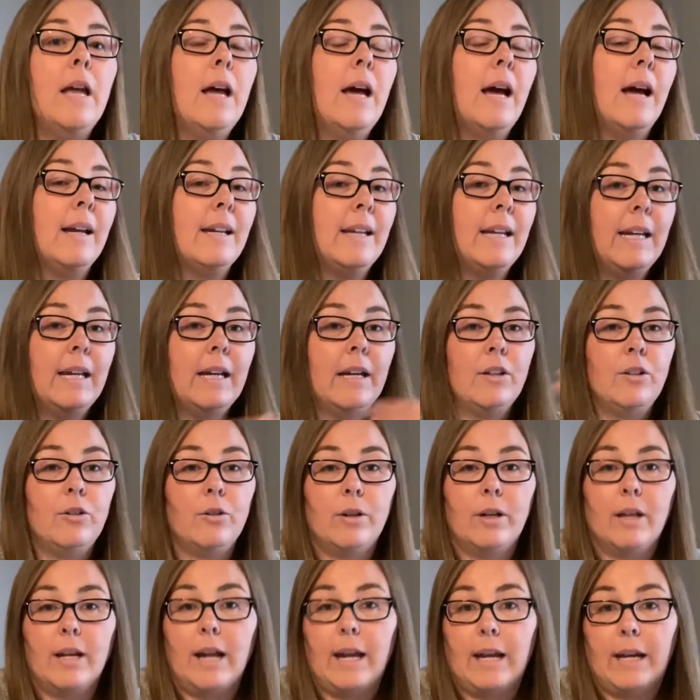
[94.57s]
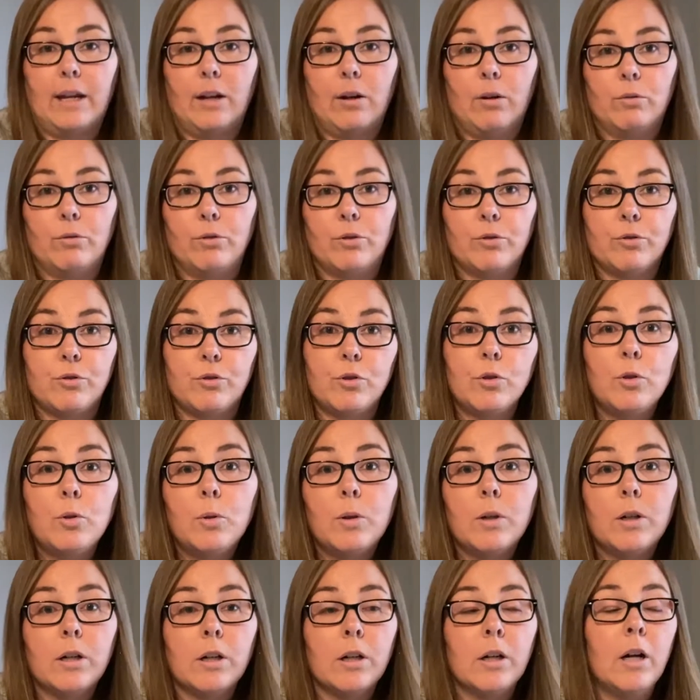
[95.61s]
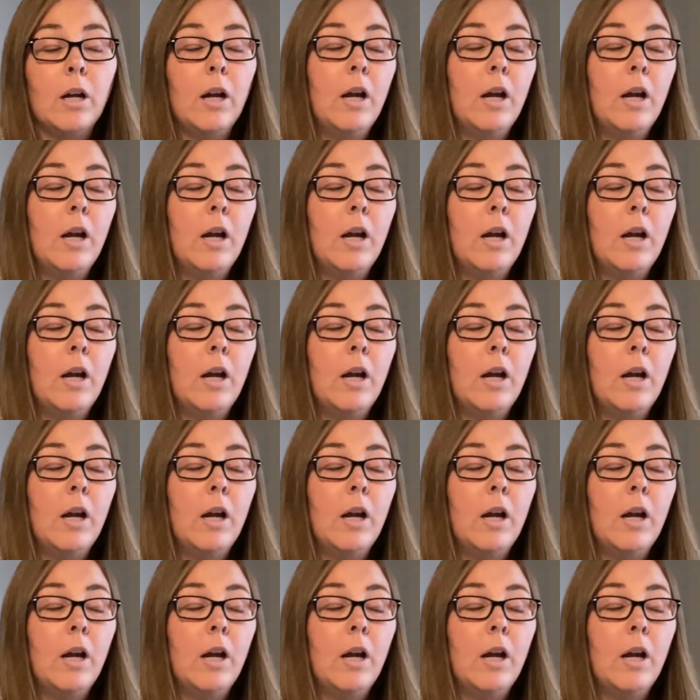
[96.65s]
Again, you can hang it on your door.